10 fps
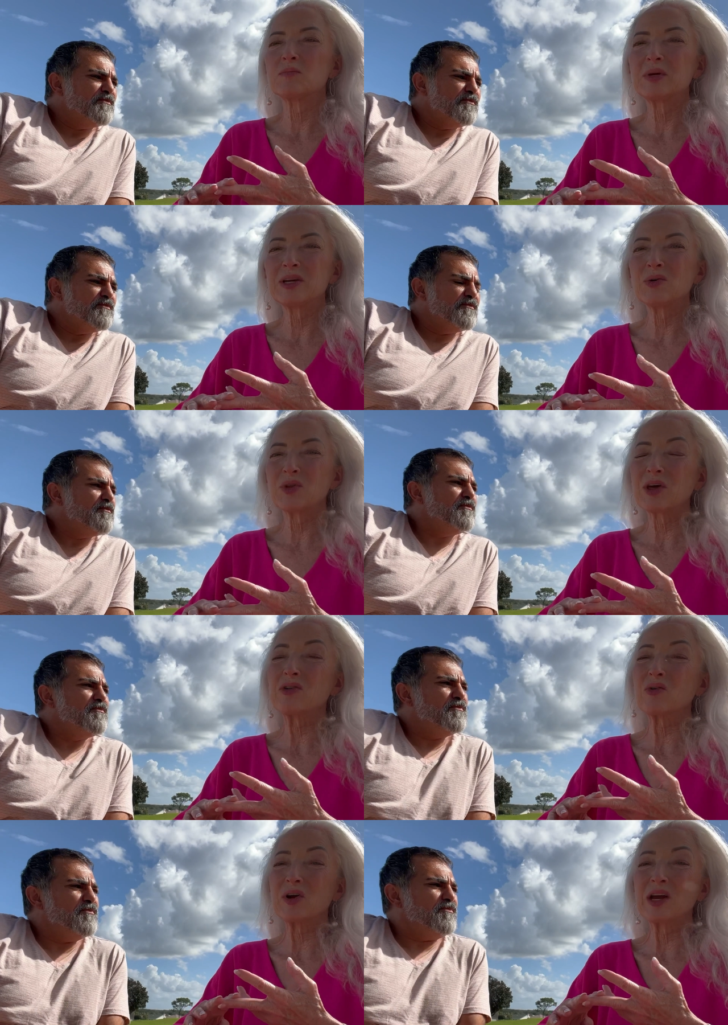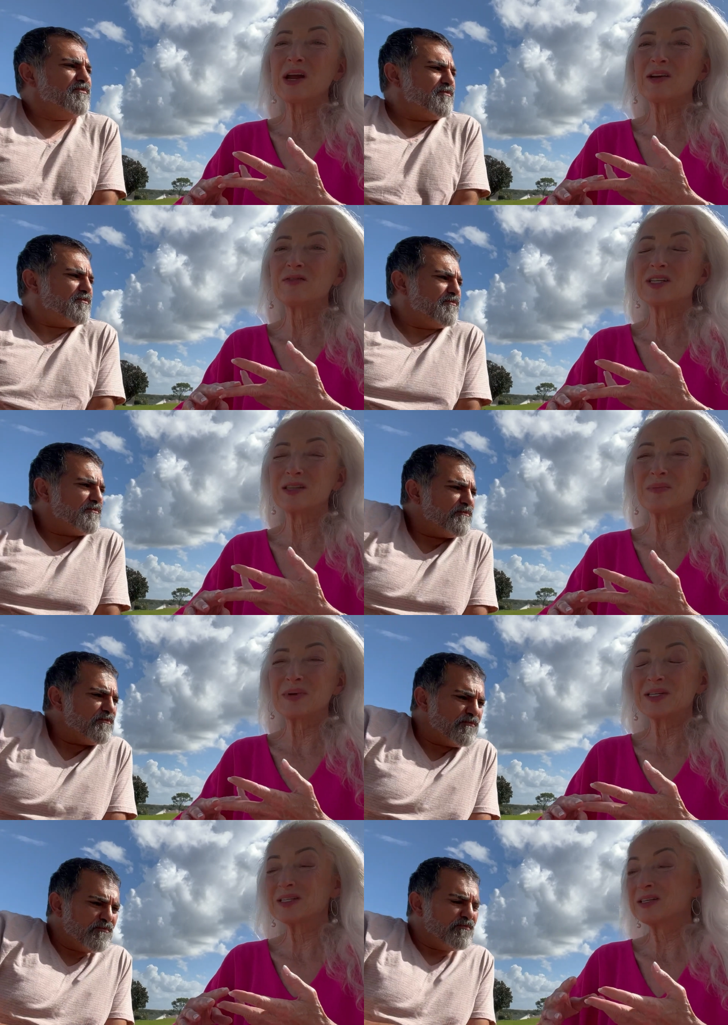Speaker 1: being with other creatives in the
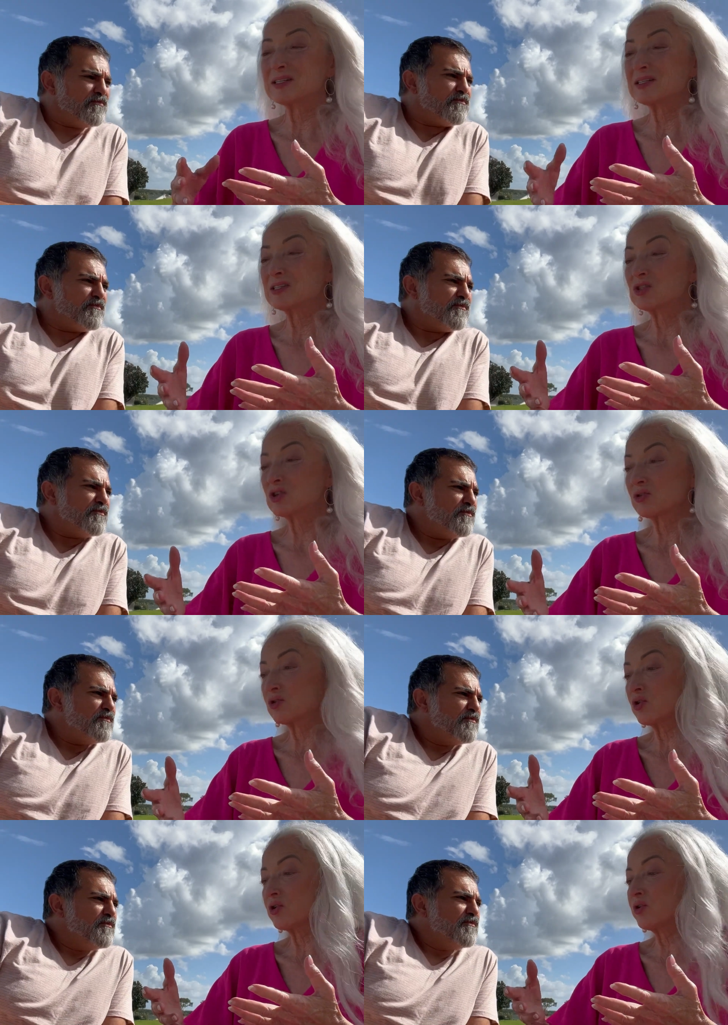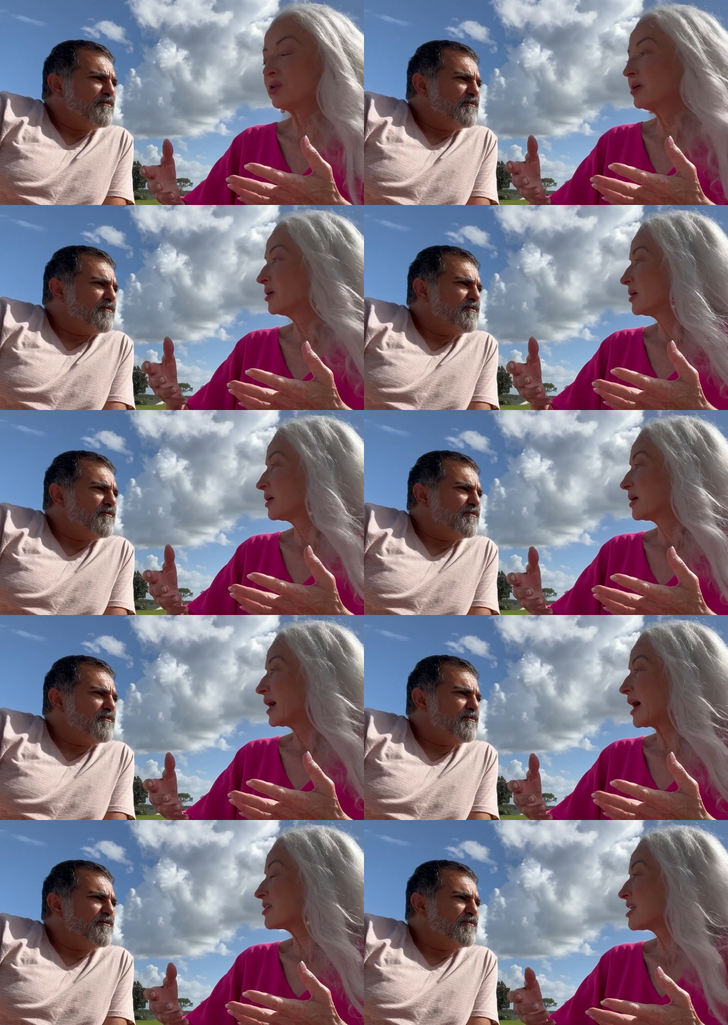business to learn
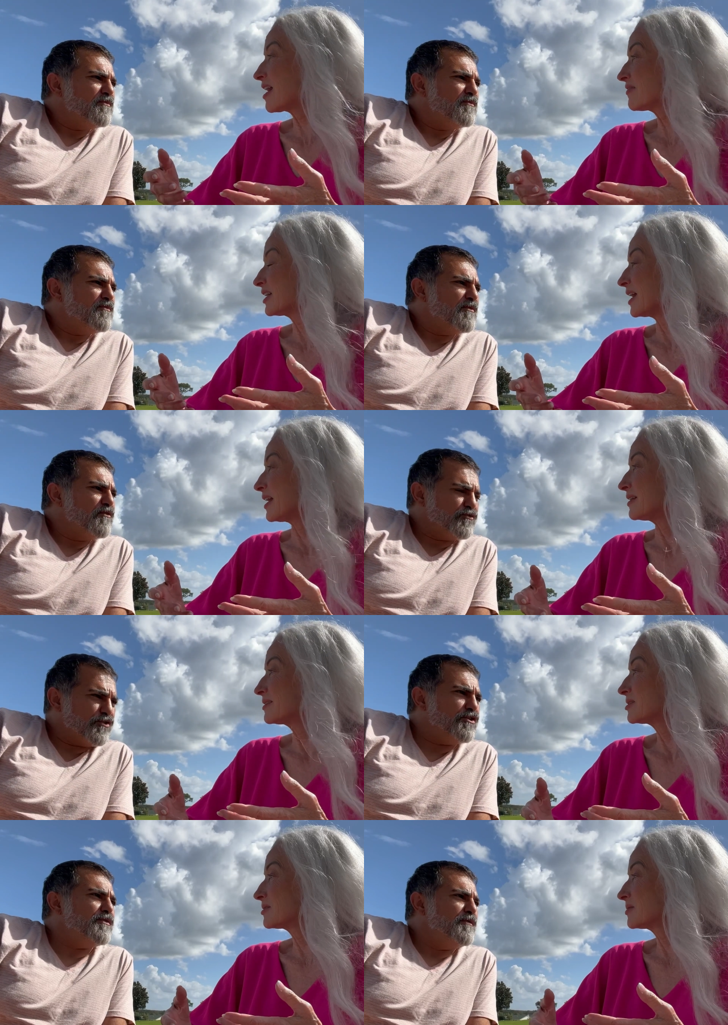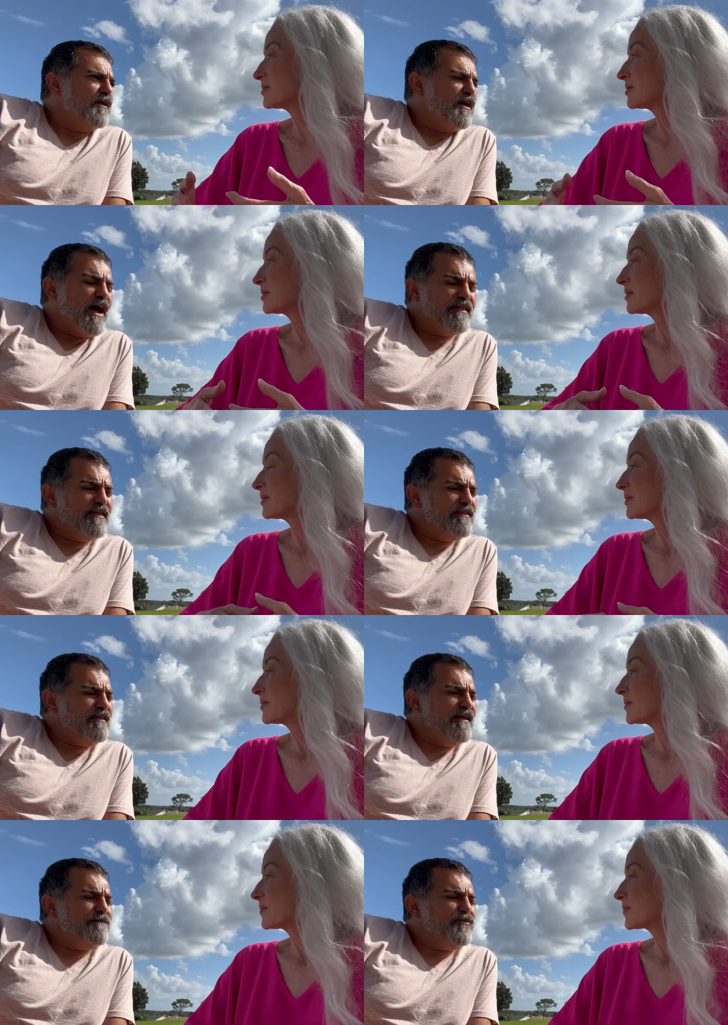how to navigate.
Speaker 2: Sure. I think
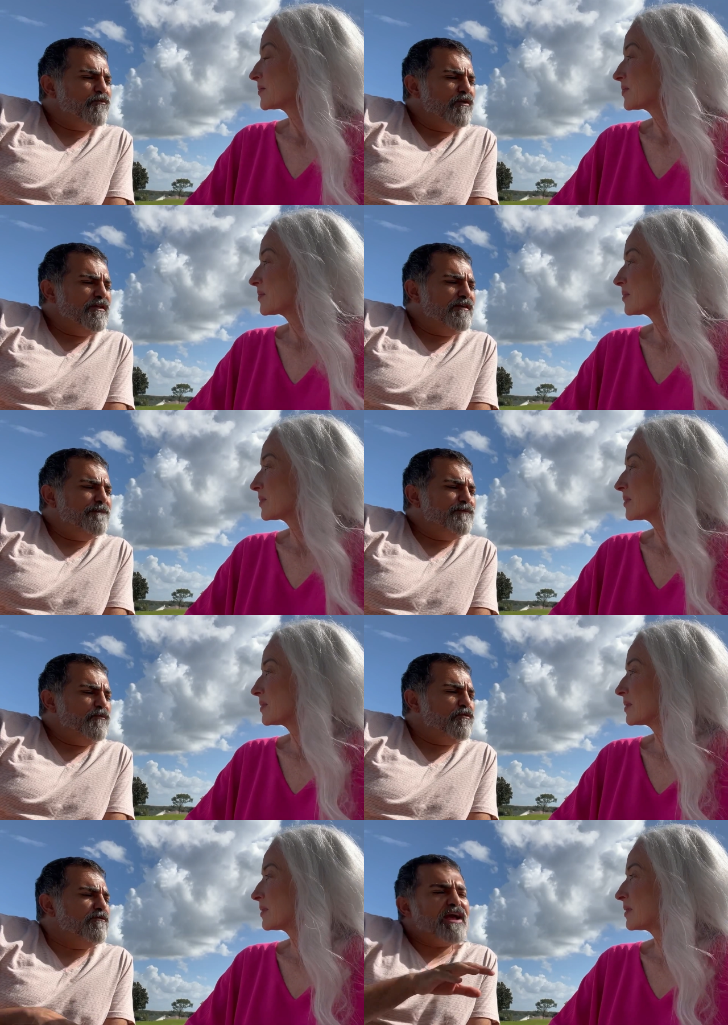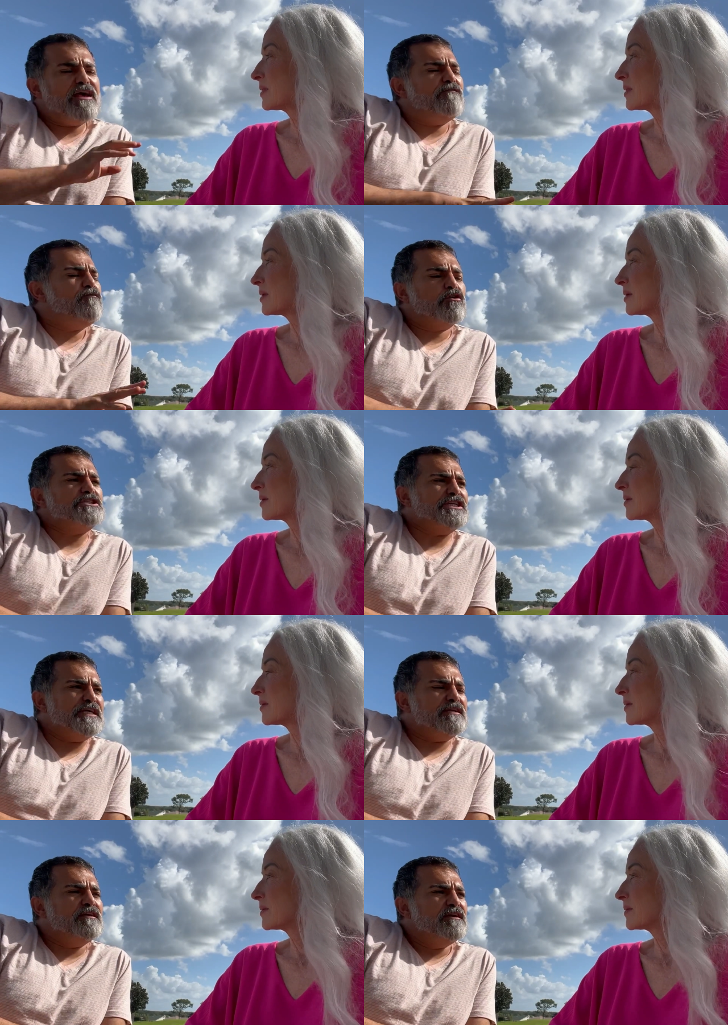that one of the, we're kind of
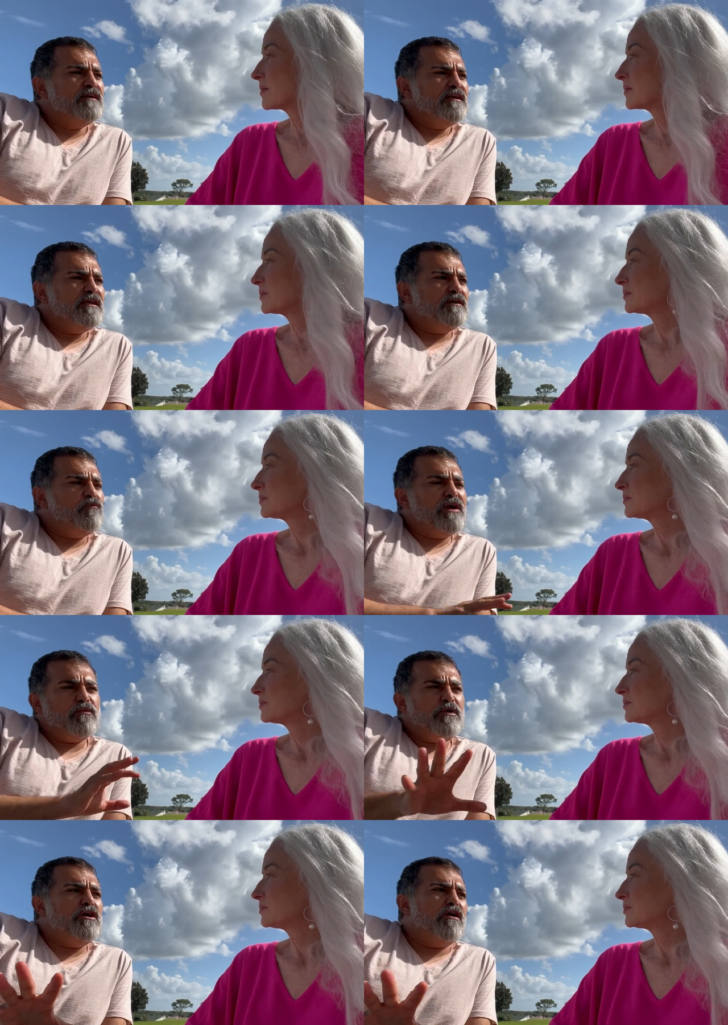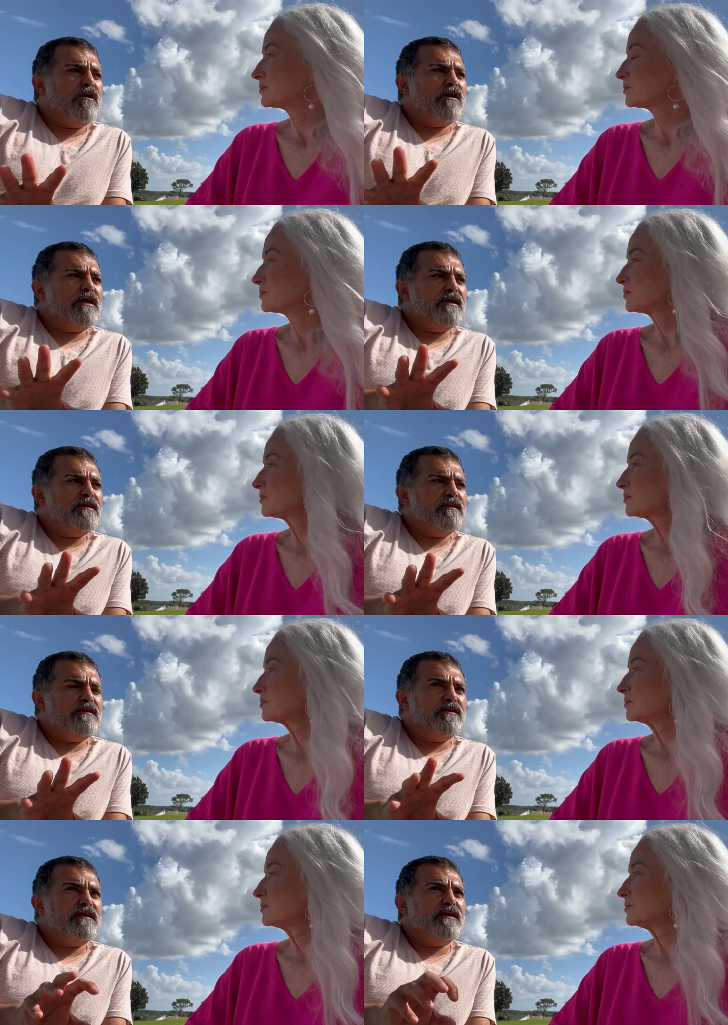fortunate in where we are in
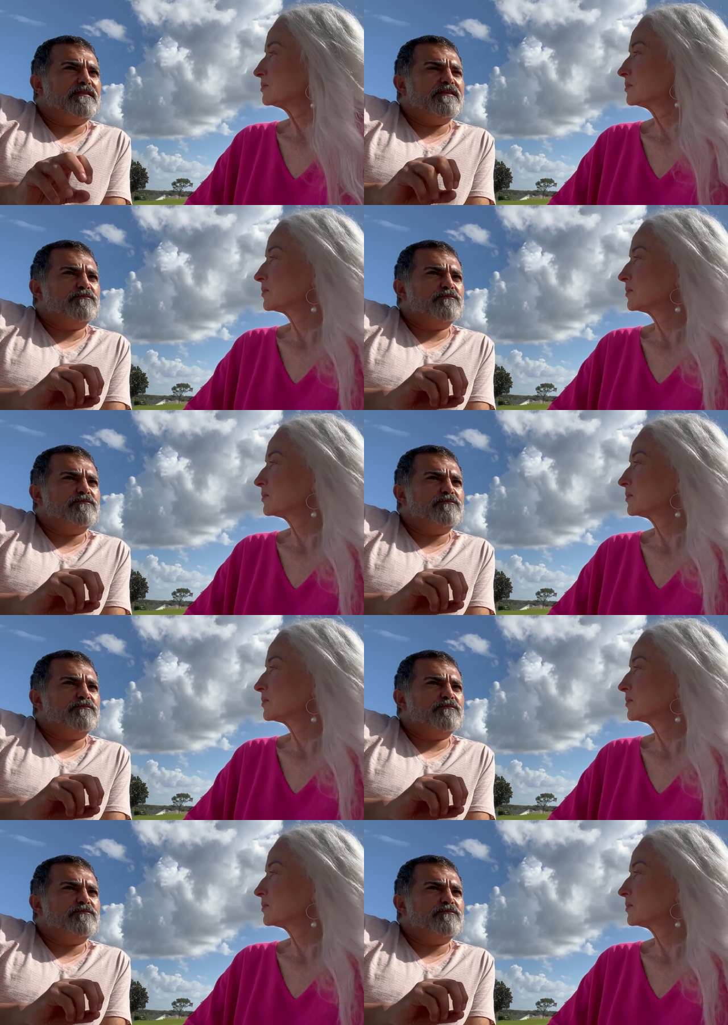at this